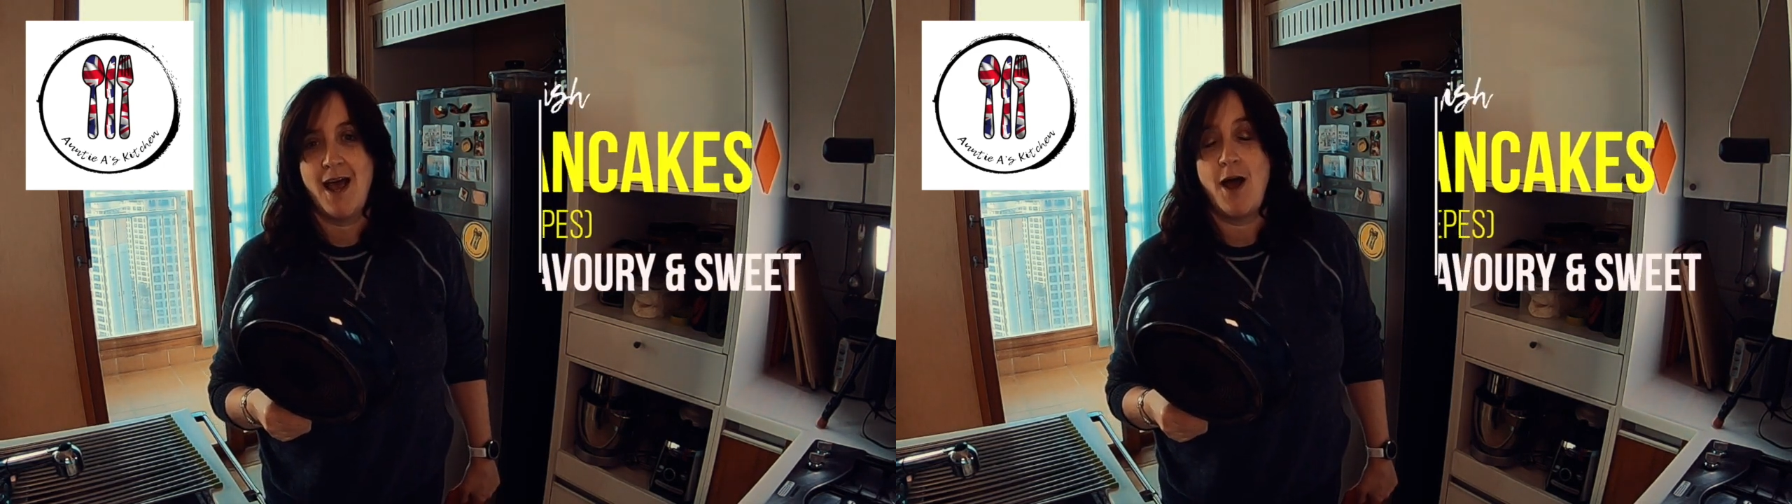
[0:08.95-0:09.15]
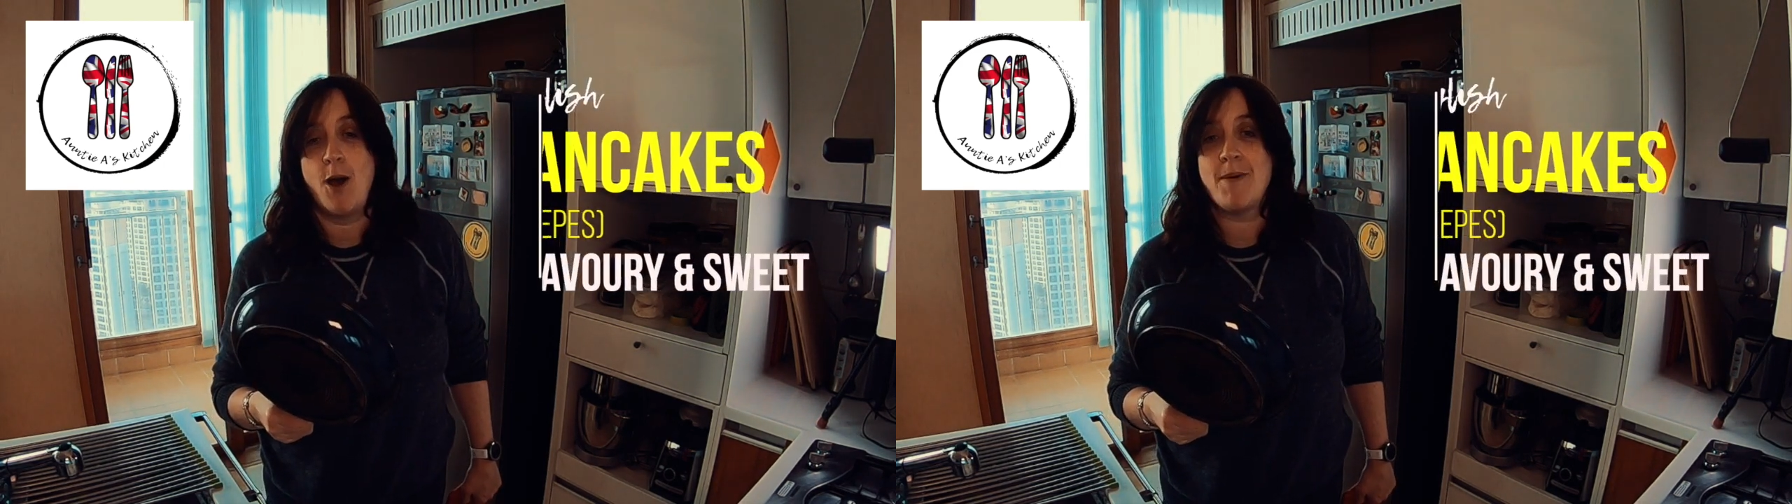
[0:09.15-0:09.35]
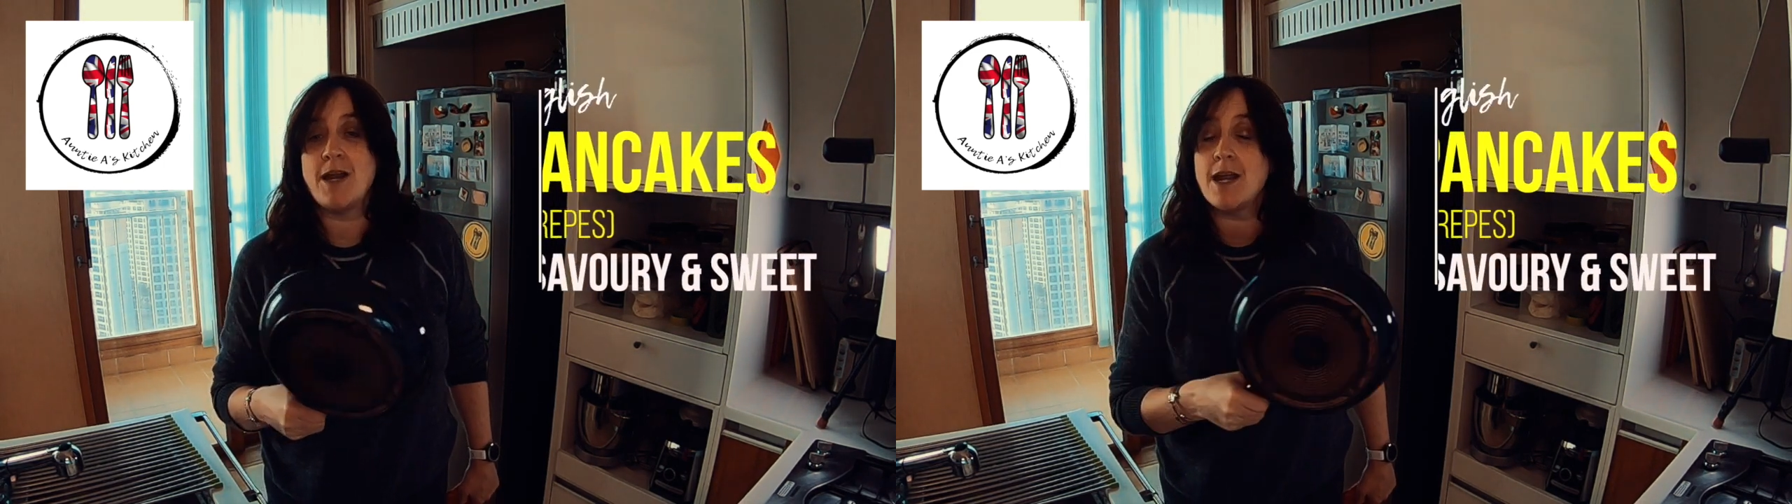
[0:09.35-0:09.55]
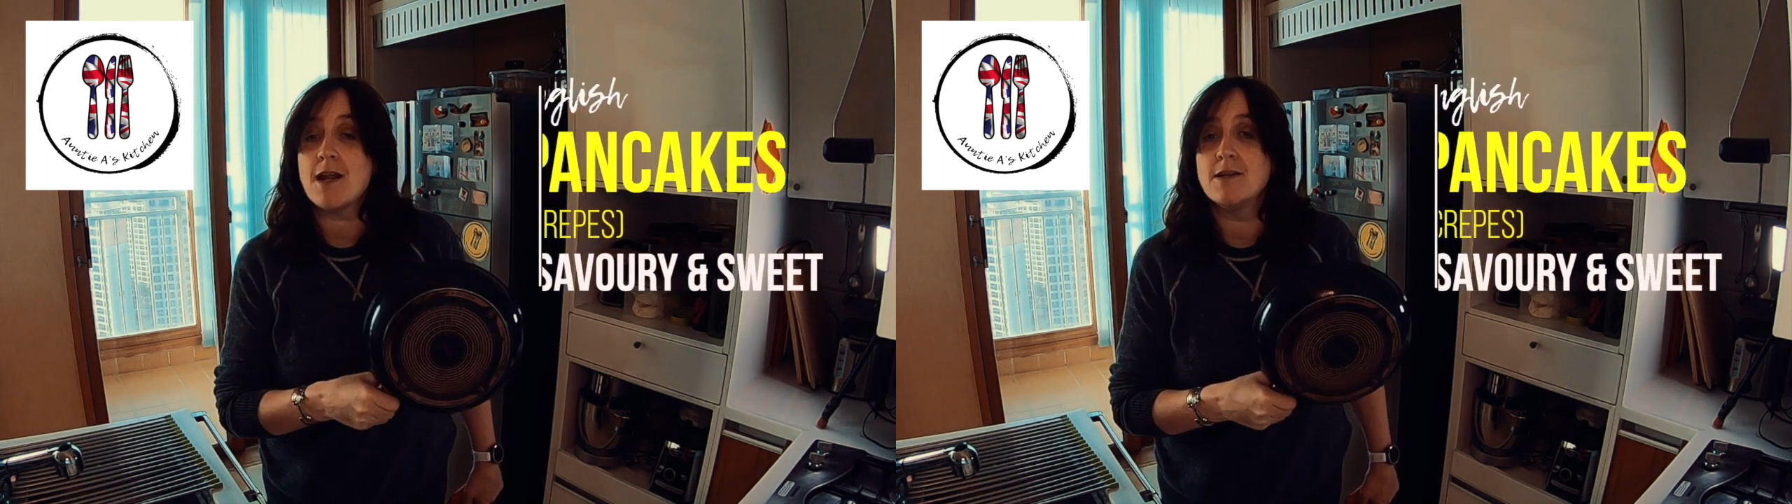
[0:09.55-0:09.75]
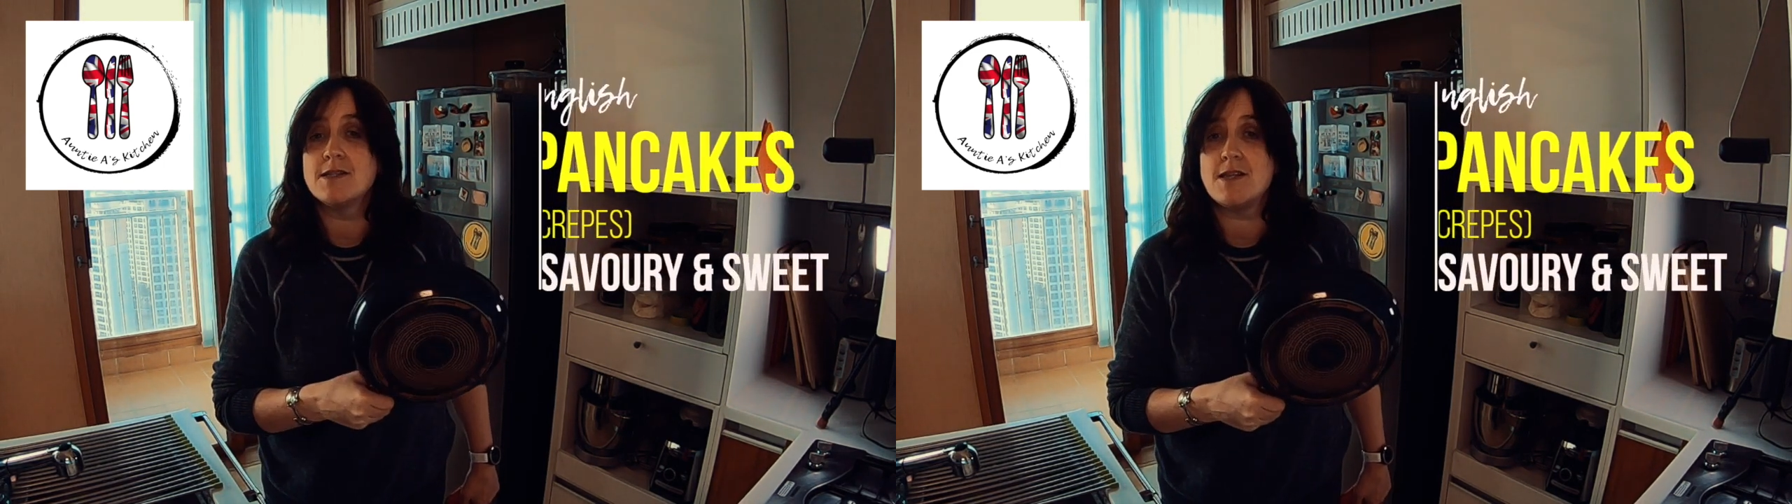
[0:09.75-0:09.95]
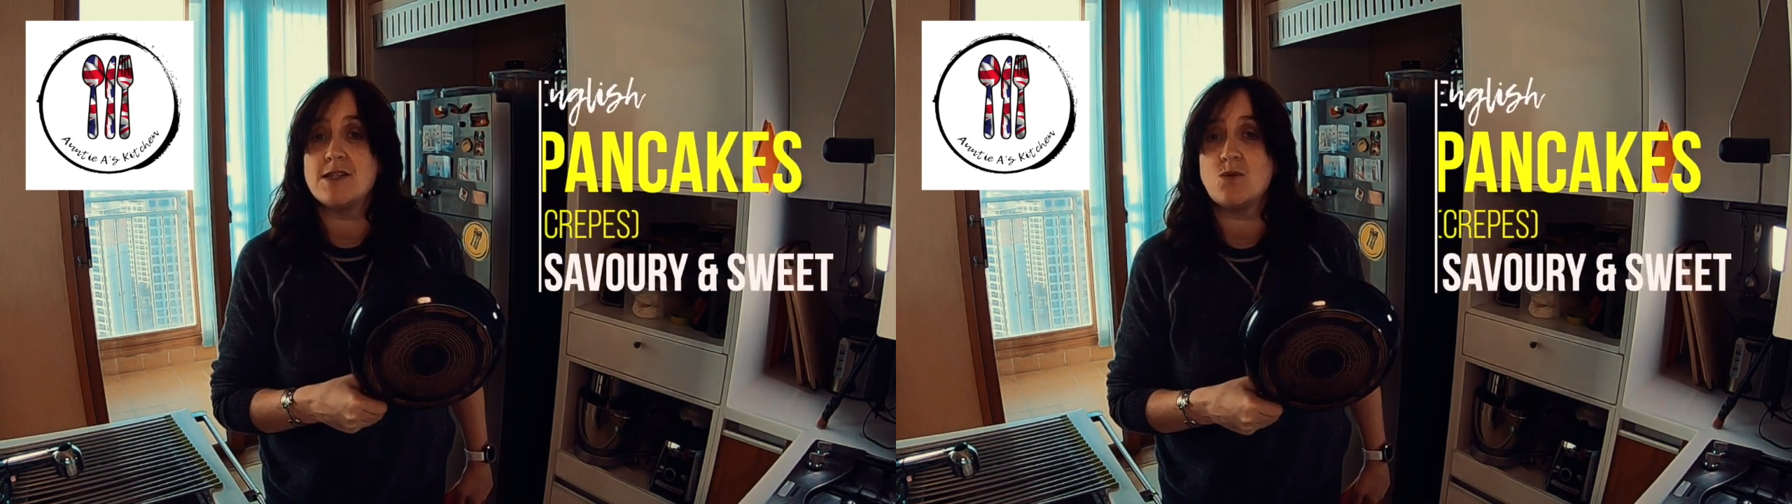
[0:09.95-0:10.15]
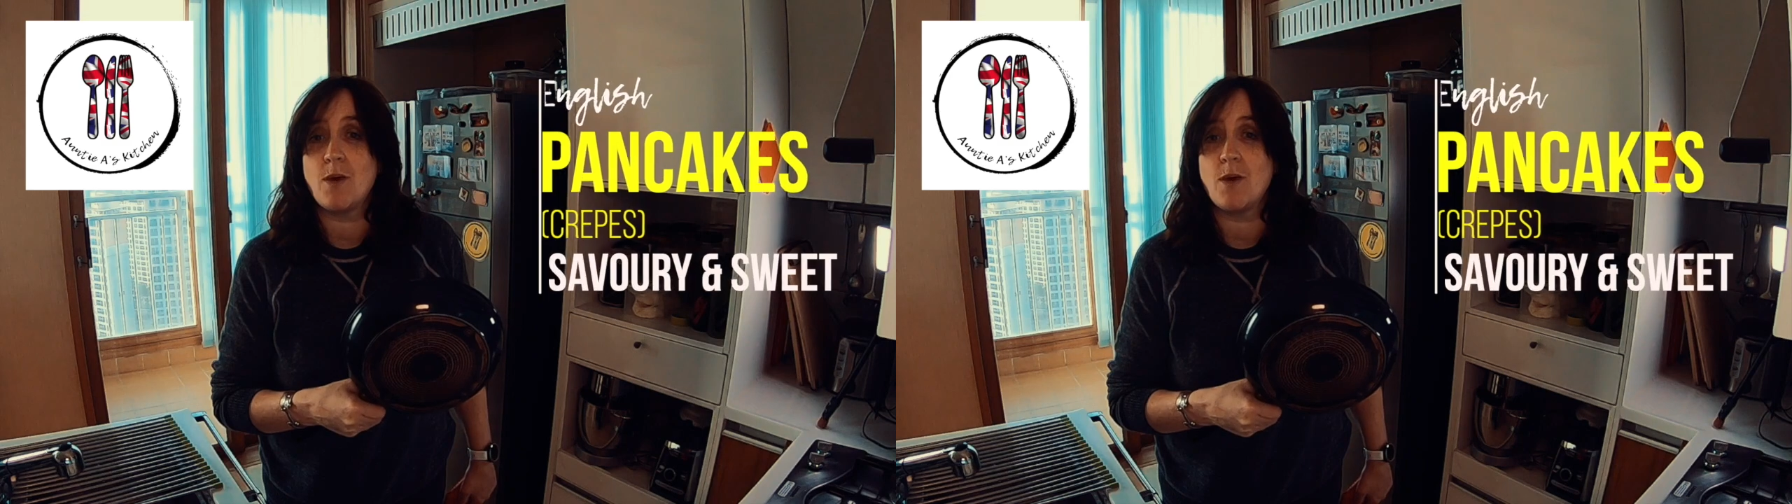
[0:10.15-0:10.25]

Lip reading: In England this